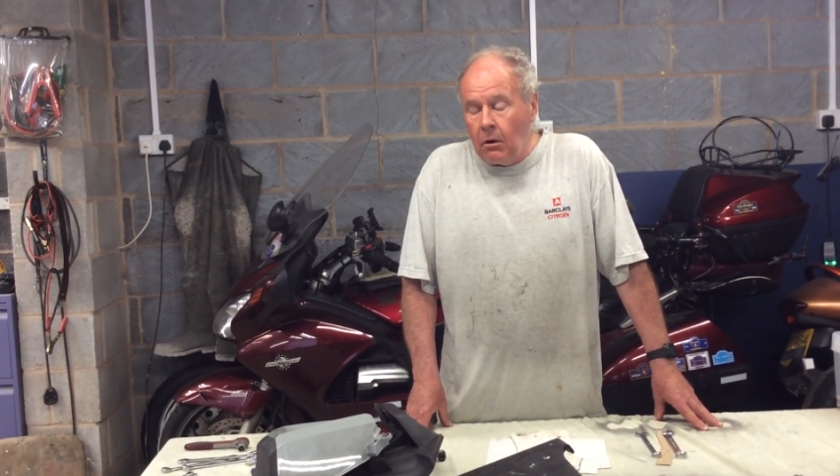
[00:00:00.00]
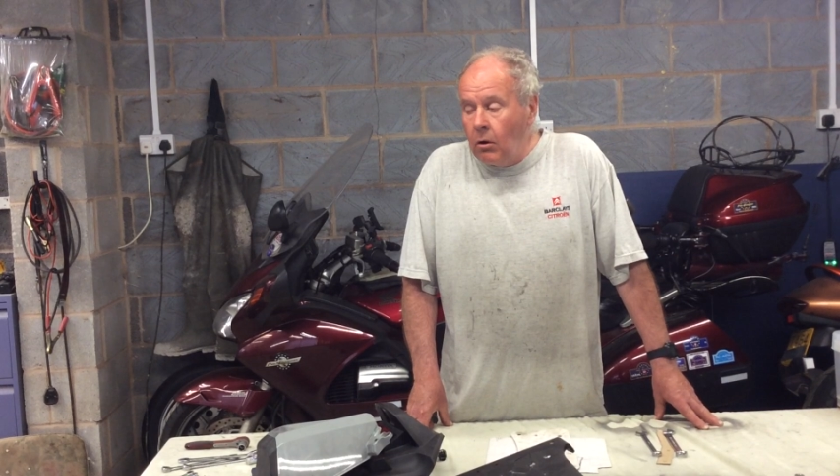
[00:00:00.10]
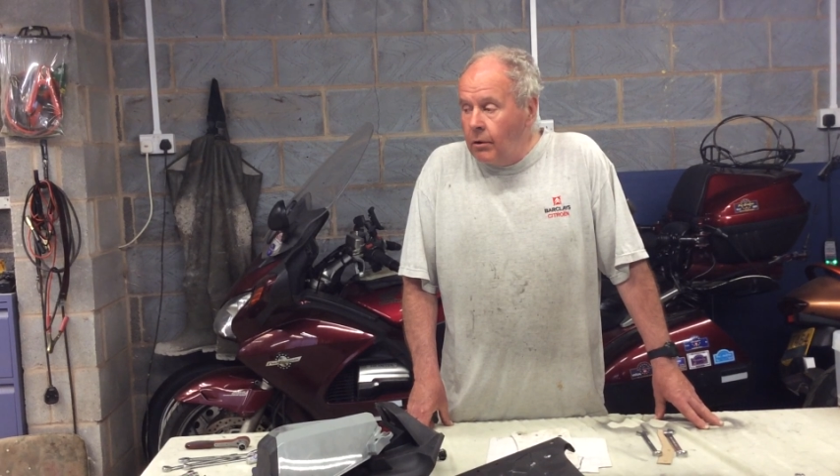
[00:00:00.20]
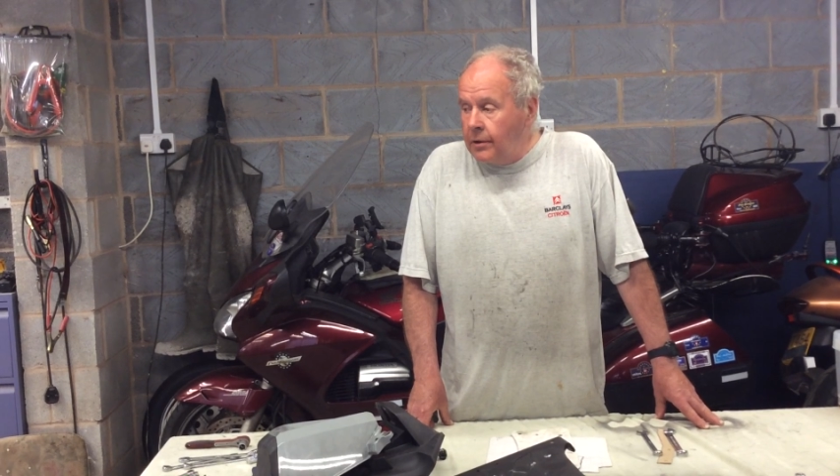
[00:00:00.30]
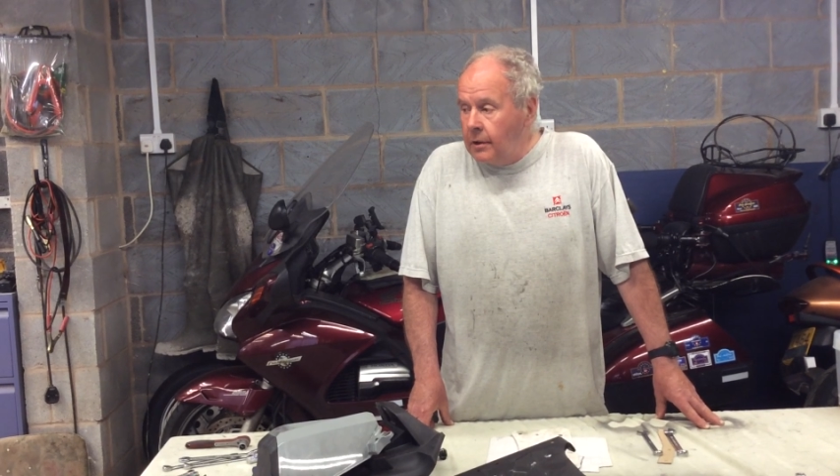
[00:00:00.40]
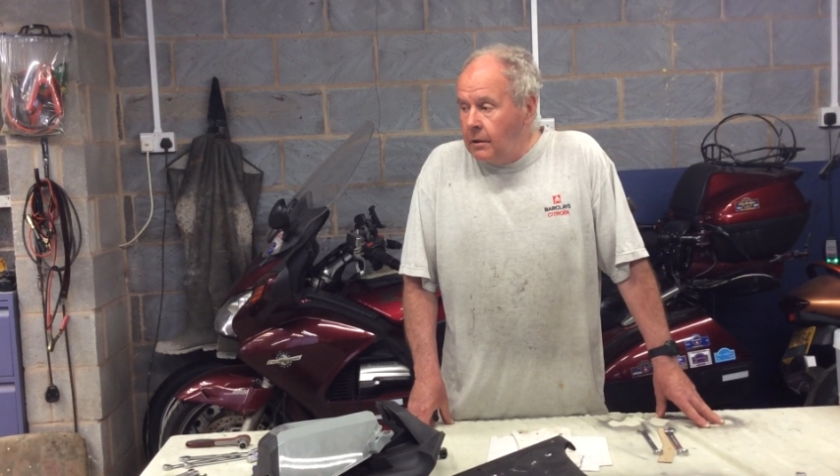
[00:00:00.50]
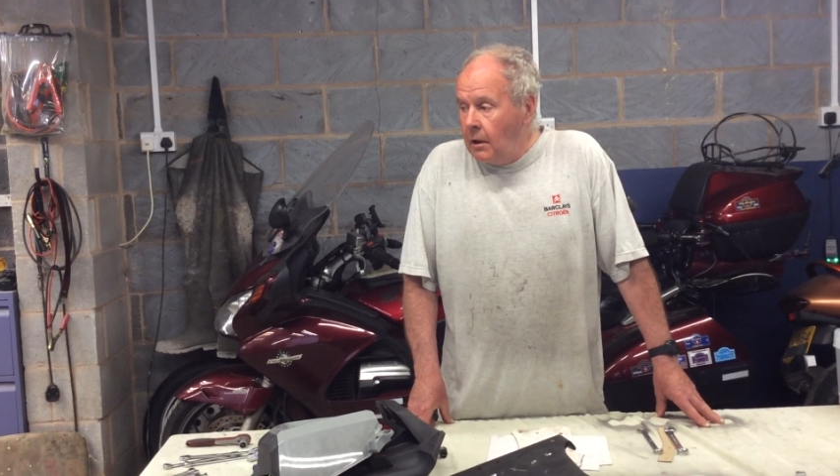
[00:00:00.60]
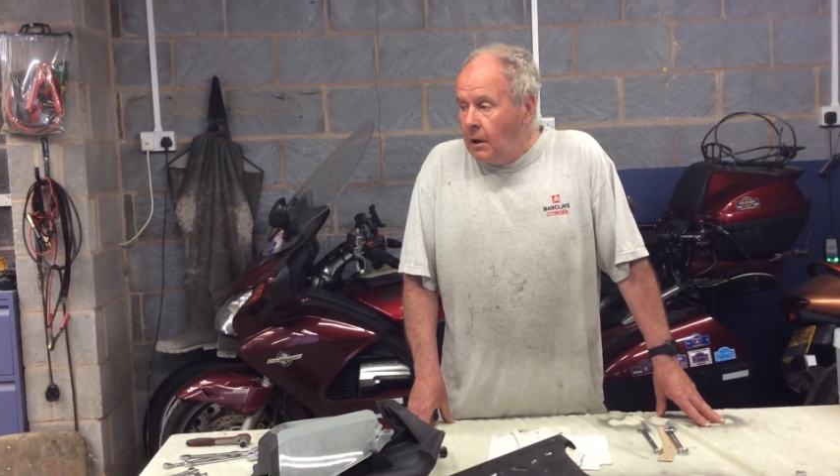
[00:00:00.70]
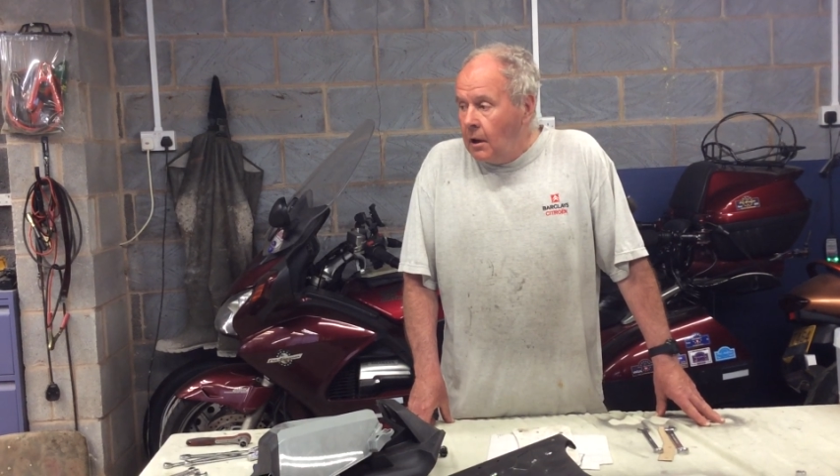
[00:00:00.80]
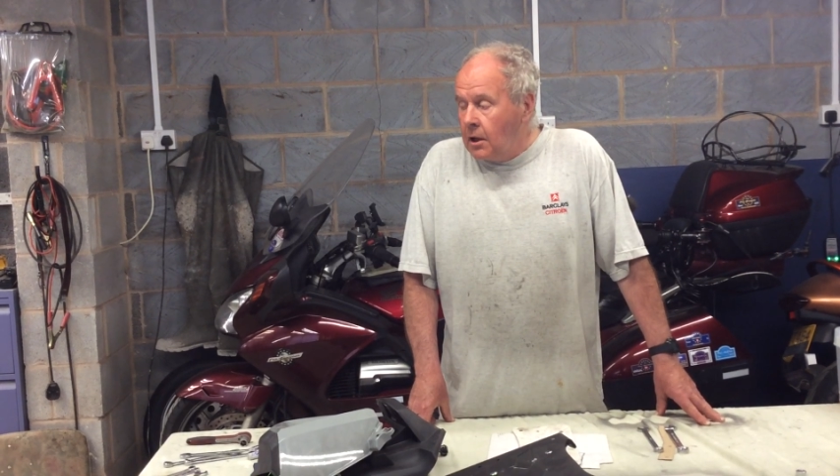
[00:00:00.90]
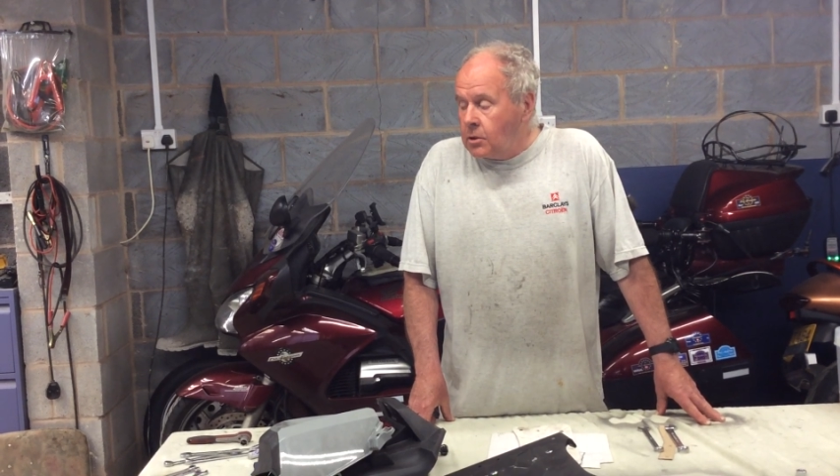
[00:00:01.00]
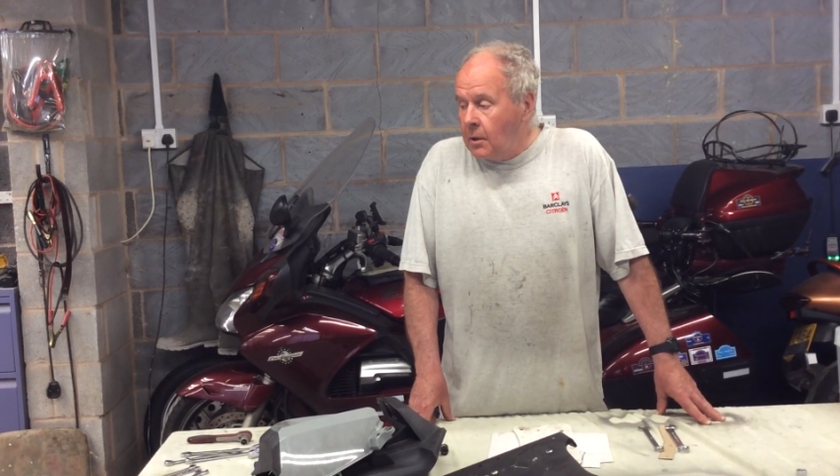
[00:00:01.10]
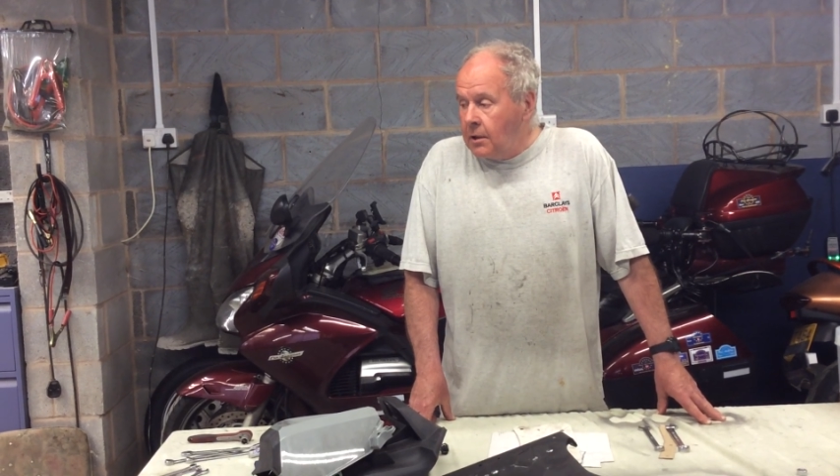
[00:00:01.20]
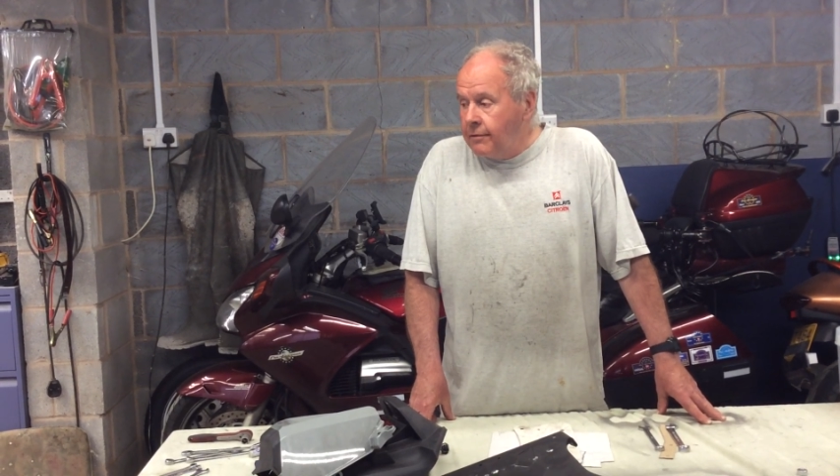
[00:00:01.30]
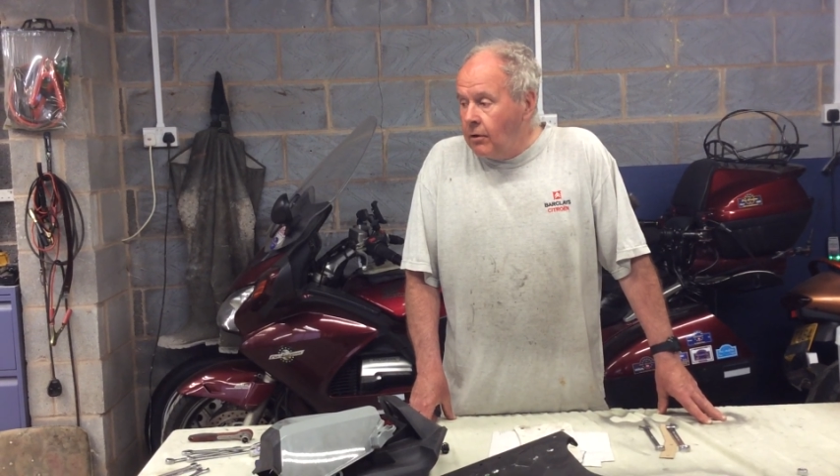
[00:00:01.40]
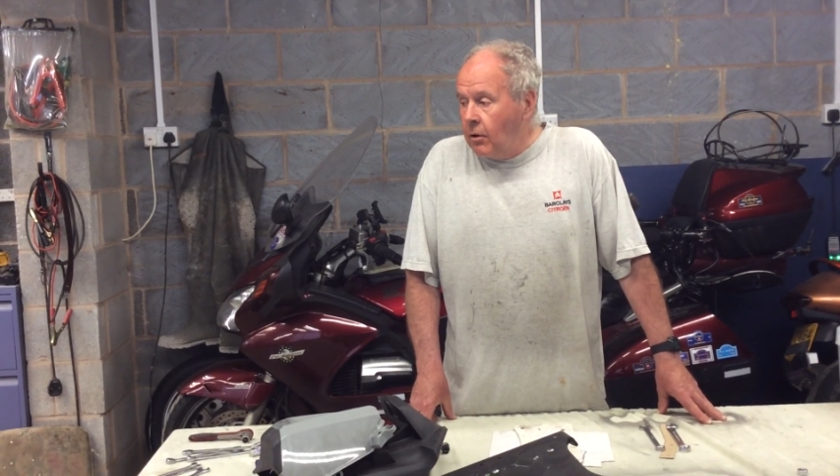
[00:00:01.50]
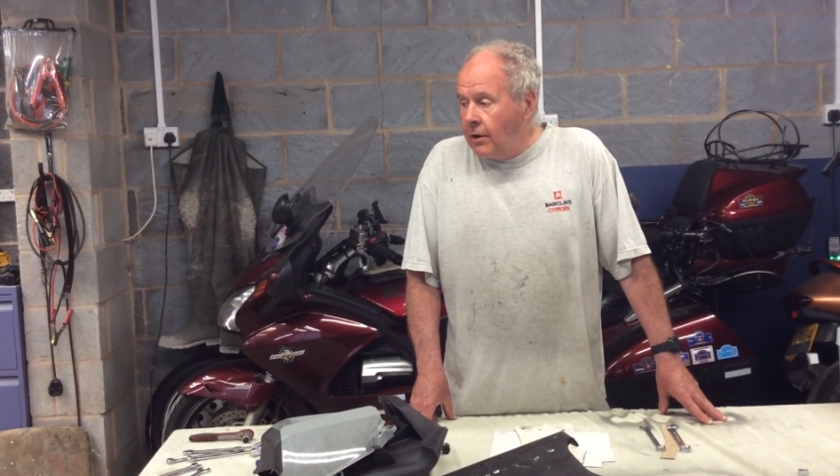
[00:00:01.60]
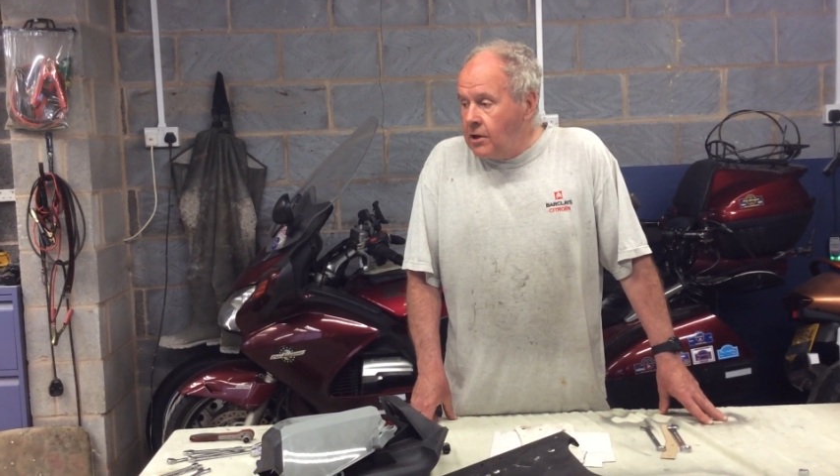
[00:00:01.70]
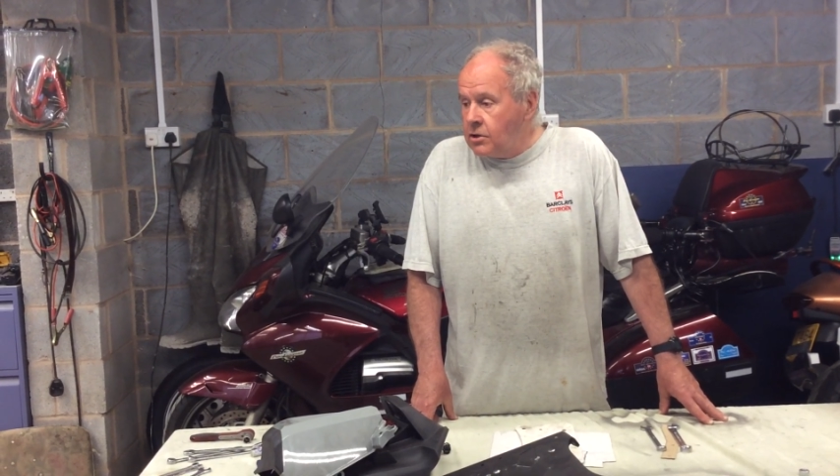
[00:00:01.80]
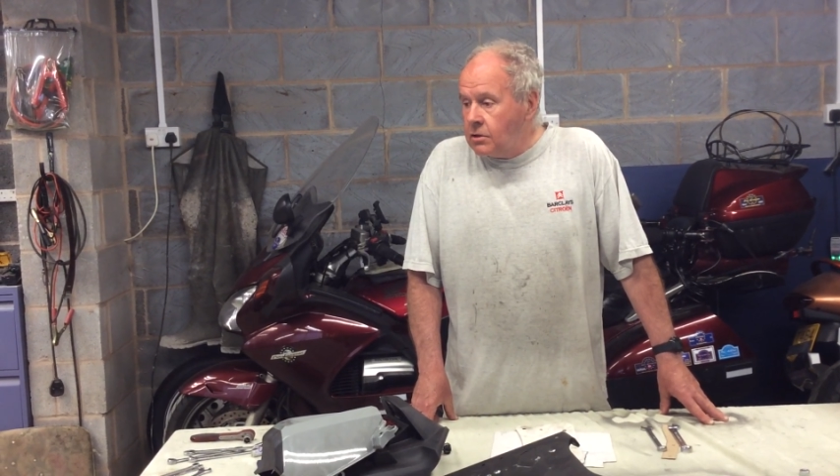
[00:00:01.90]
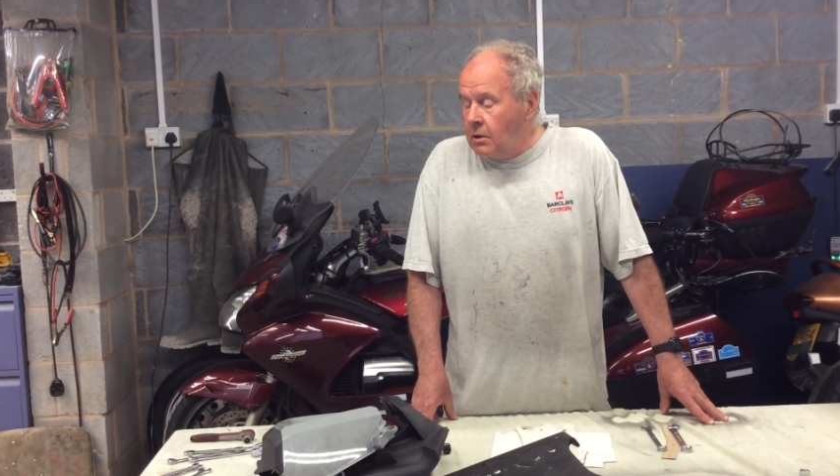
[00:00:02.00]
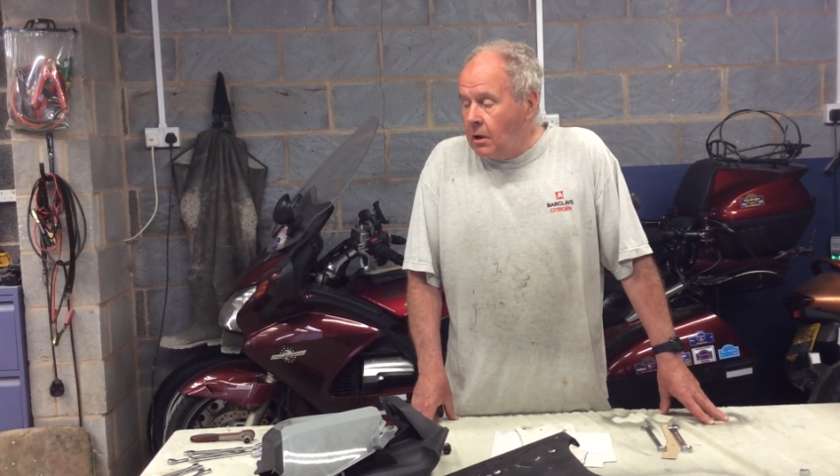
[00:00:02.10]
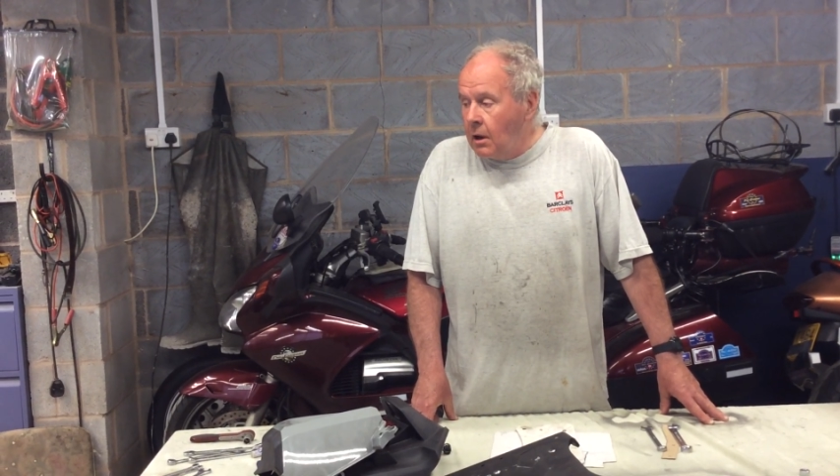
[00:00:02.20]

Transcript: ordered, a 24-inch.